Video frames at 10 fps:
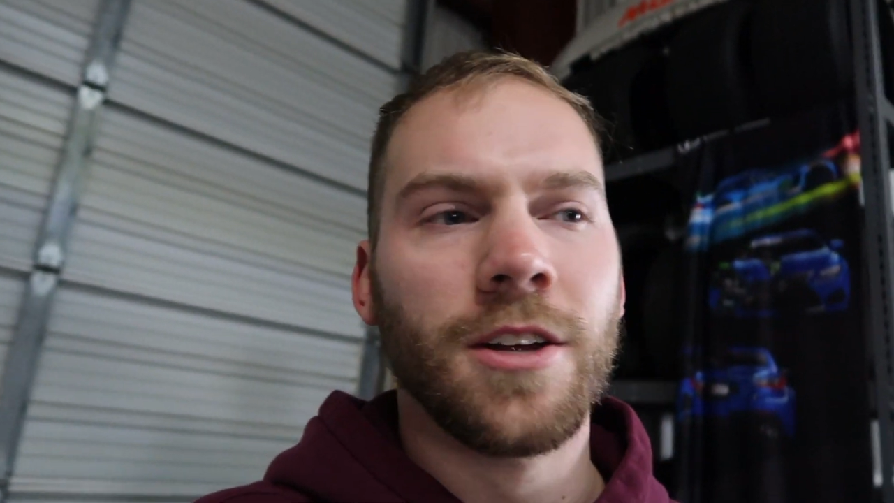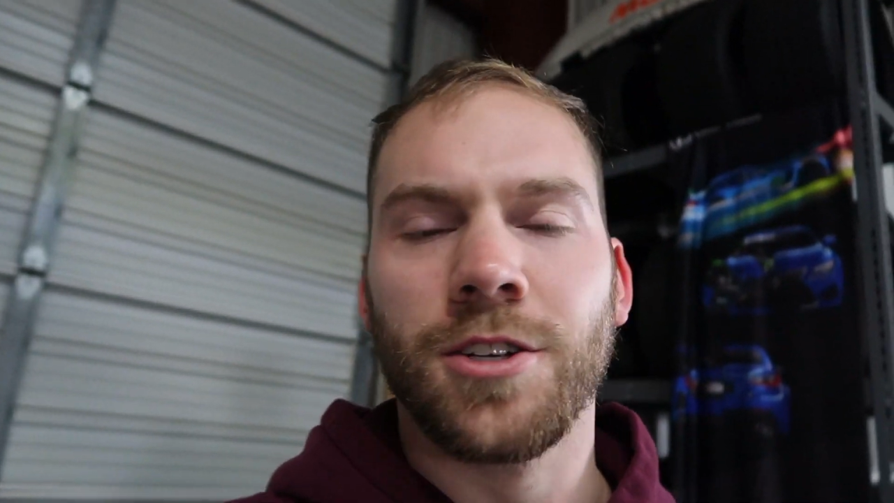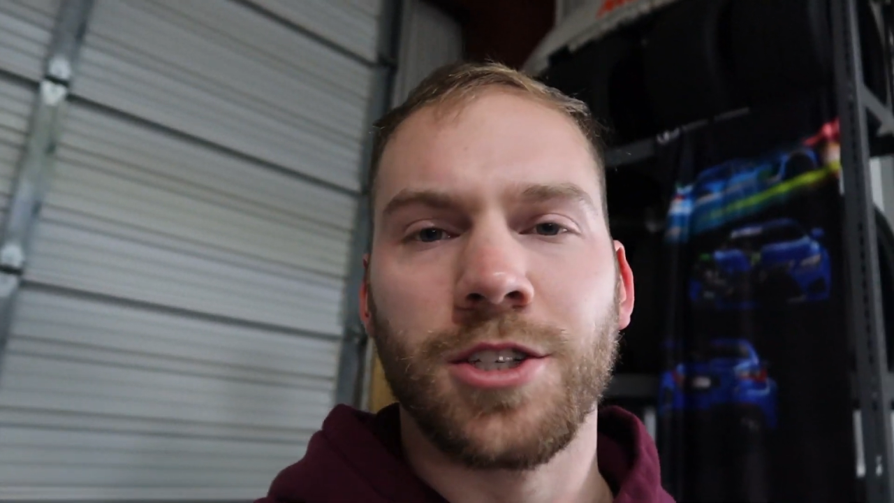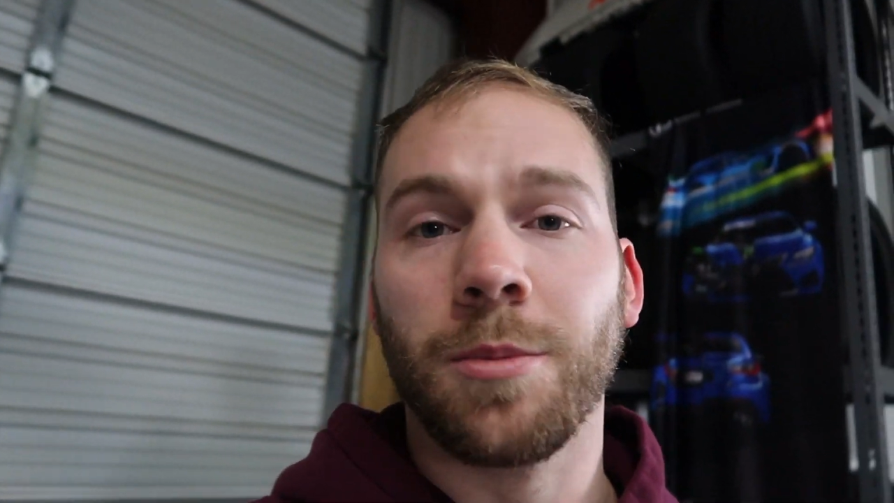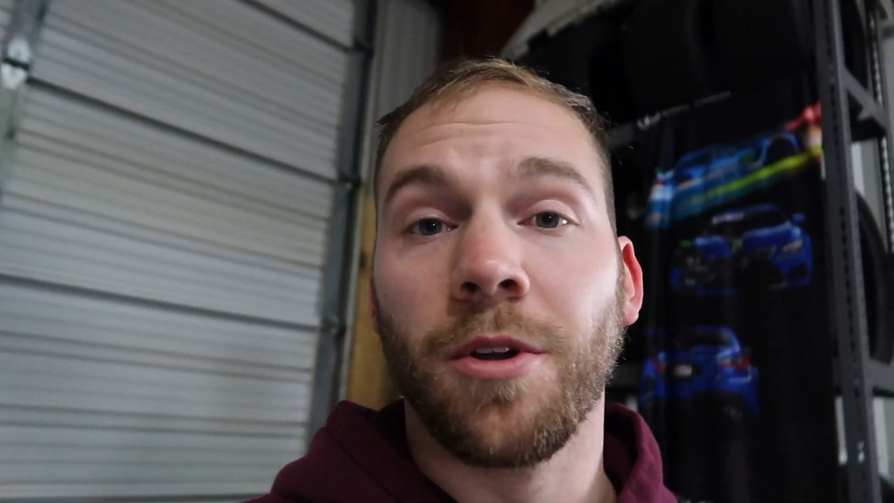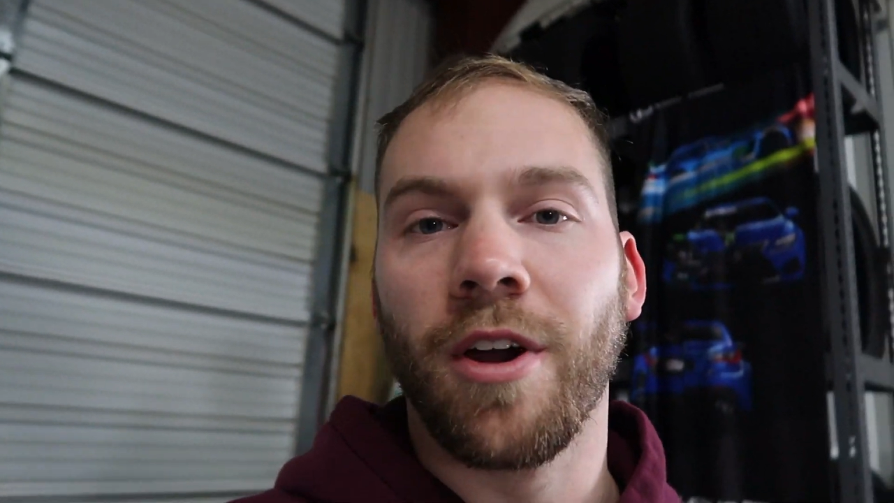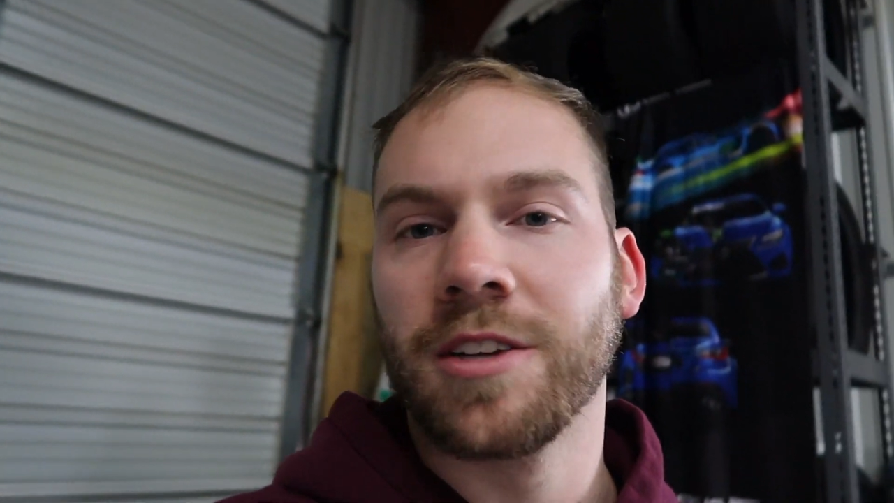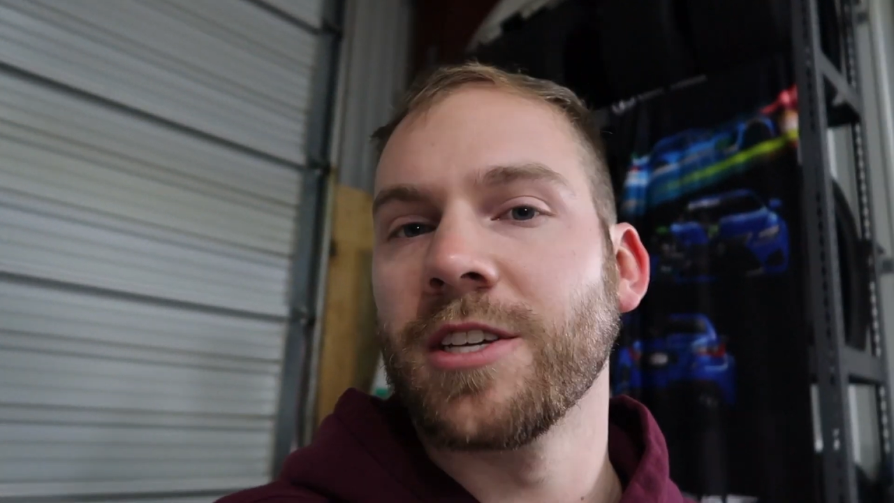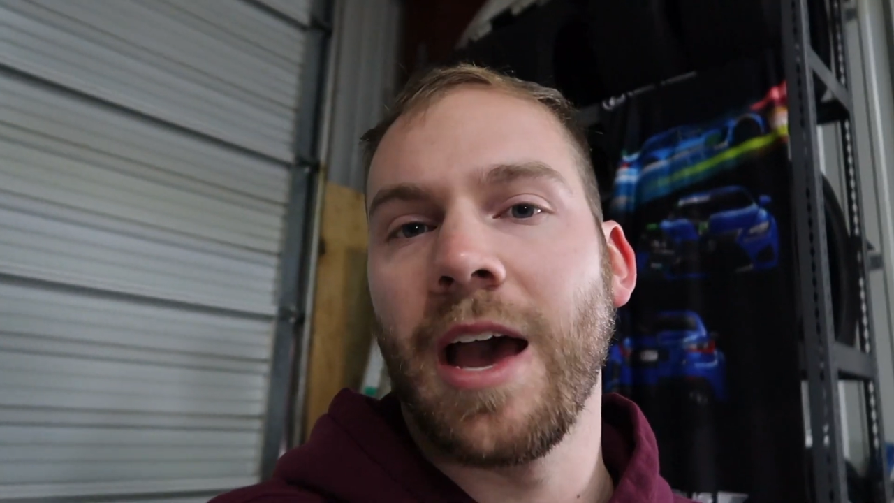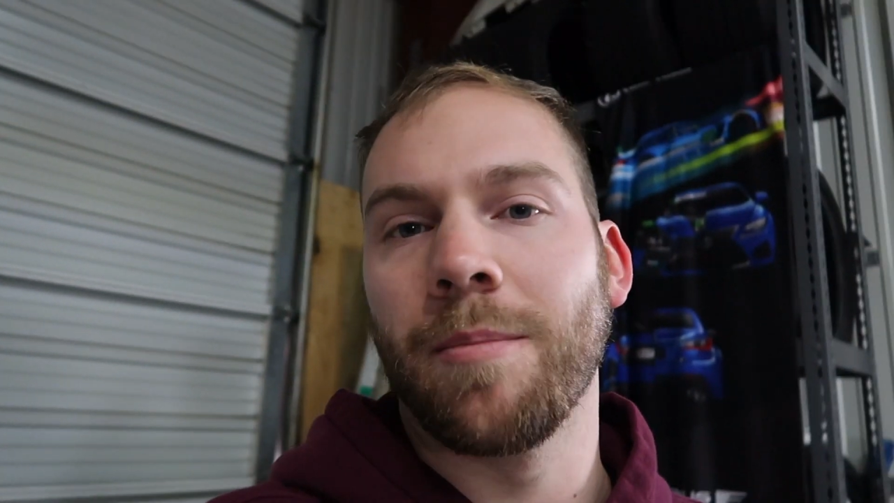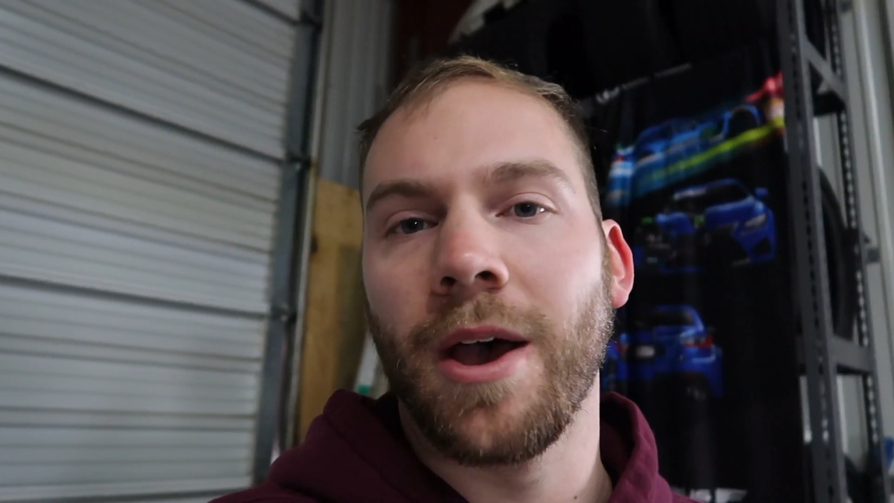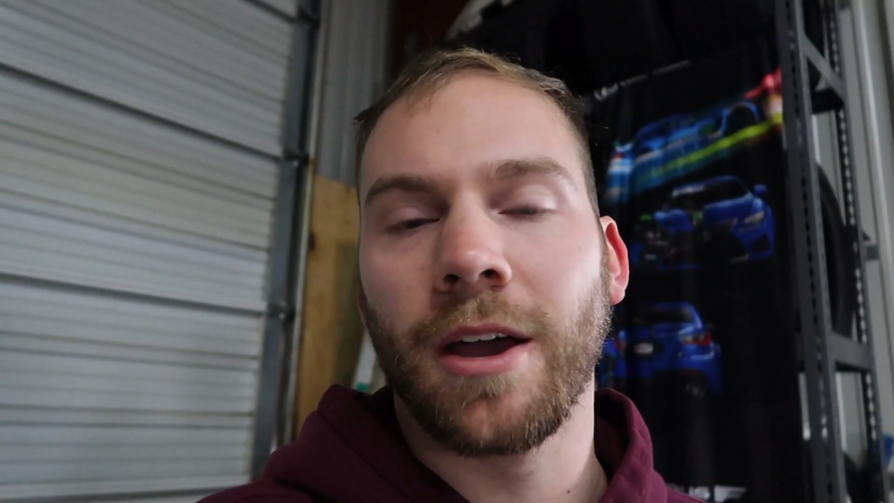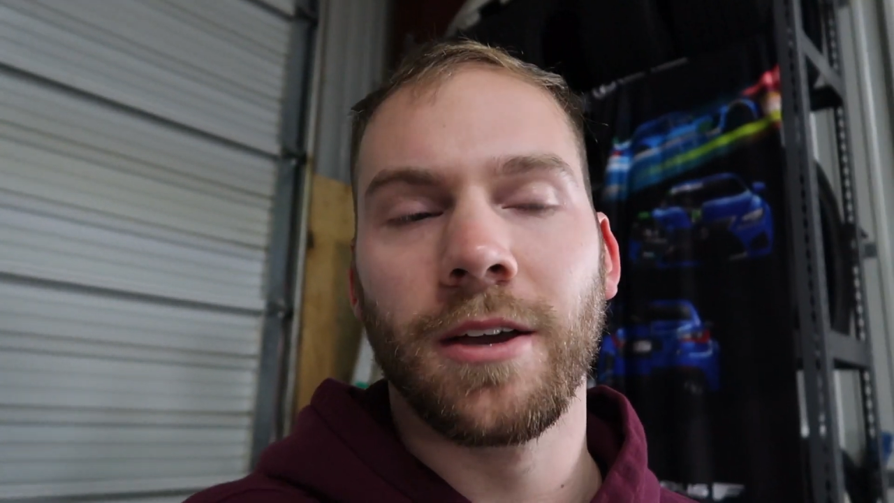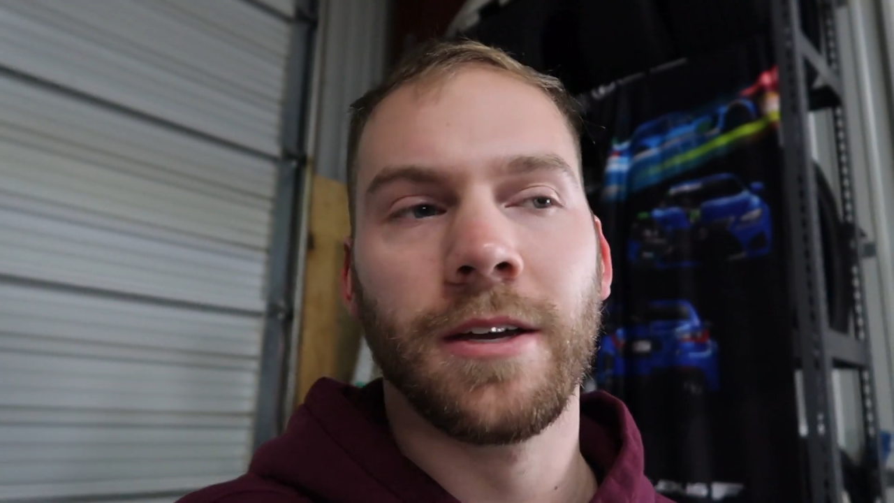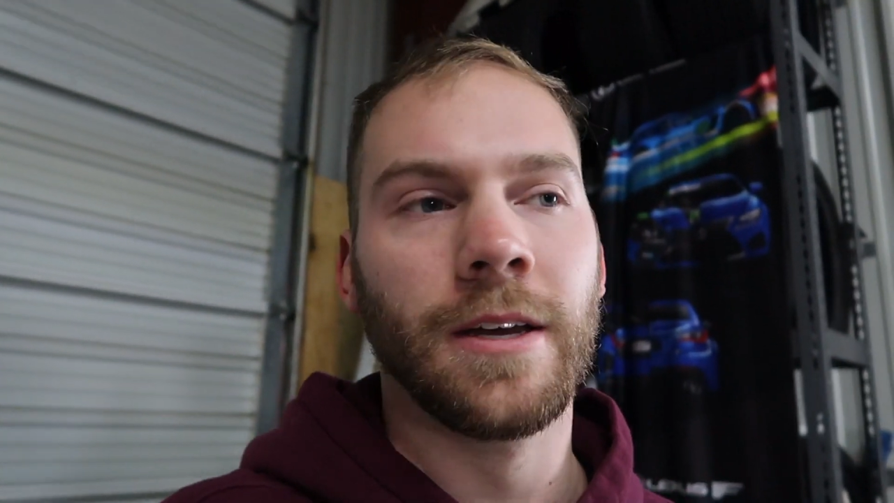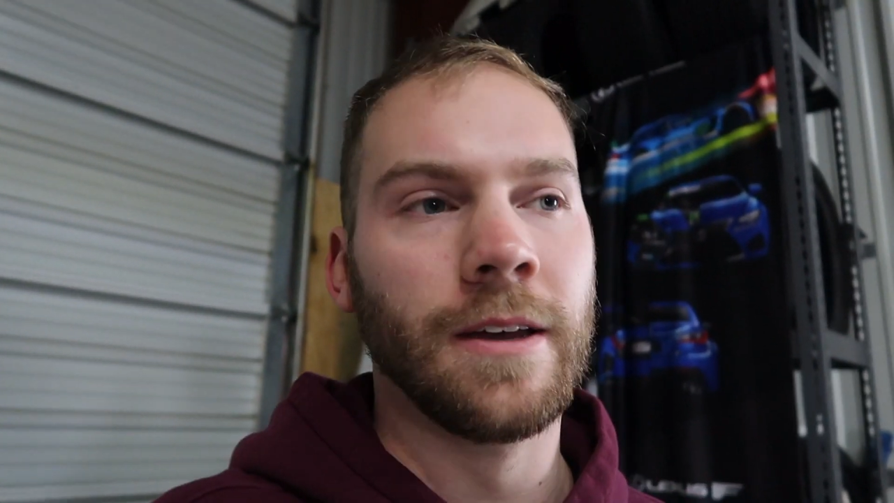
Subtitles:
just WRX catback,